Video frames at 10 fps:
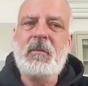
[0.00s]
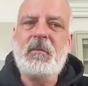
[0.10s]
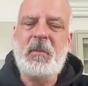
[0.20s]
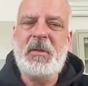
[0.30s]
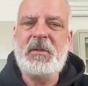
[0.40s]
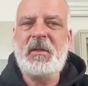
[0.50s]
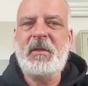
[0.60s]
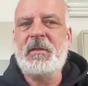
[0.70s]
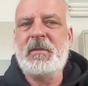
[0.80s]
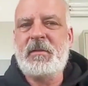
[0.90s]
Well, let me
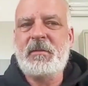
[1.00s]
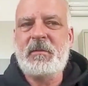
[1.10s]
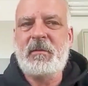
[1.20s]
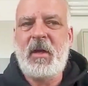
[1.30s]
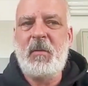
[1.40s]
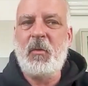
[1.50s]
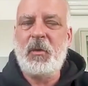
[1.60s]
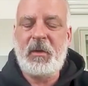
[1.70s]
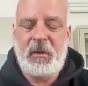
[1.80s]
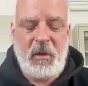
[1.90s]
say this: I'm
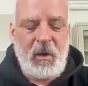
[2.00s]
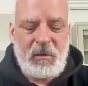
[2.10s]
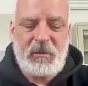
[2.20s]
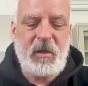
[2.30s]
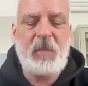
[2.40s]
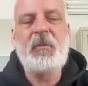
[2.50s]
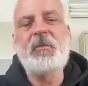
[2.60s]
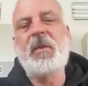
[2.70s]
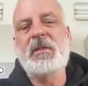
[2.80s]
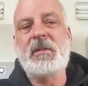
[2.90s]
working nonstop
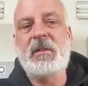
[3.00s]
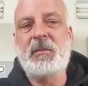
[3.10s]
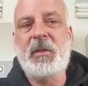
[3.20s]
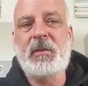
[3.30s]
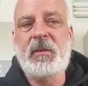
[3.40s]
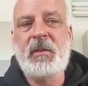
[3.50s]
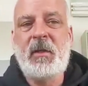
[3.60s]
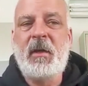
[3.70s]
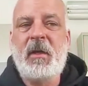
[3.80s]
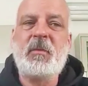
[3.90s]
with my C-suite
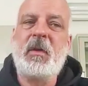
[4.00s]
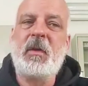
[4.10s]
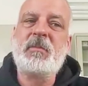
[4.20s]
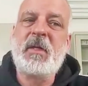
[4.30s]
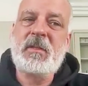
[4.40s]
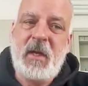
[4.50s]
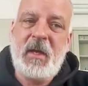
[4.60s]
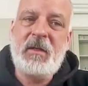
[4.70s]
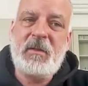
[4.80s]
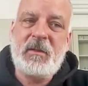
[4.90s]
as well as my
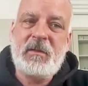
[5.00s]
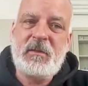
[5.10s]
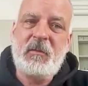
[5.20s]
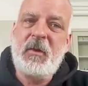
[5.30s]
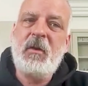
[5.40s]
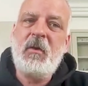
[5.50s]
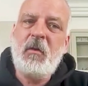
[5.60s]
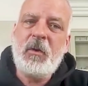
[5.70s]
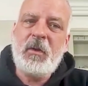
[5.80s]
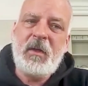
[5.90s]
scientists. And we are
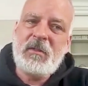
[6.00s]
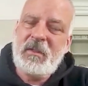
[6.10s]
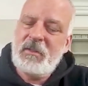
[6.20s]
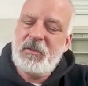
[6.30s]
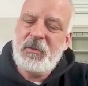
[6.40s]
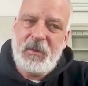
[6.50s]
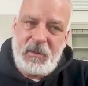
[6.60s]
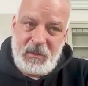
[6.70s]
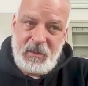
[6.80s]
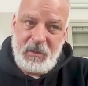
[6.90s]
all working as an
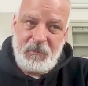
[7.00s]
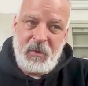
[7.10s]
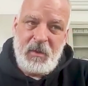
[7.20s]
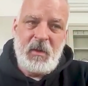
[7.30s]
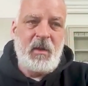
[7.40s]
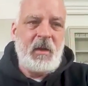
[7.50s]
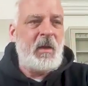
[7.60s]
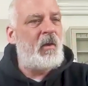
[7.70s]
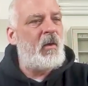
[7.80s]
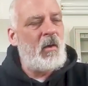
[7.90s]
integrated team
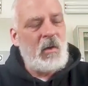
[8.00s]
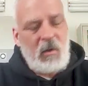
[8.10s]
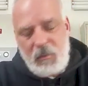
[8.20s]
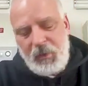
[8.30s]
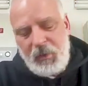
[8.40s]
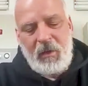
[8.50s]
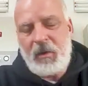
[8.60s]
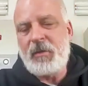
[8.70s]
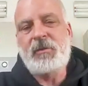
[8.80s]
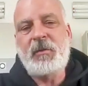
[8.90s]
and all playing
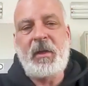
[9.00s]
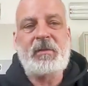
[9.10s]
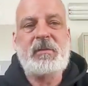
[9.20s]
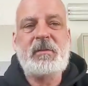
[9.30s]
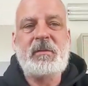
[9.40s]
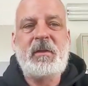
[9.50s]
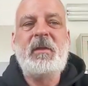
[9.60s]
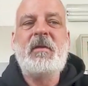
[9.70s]
on our strengths.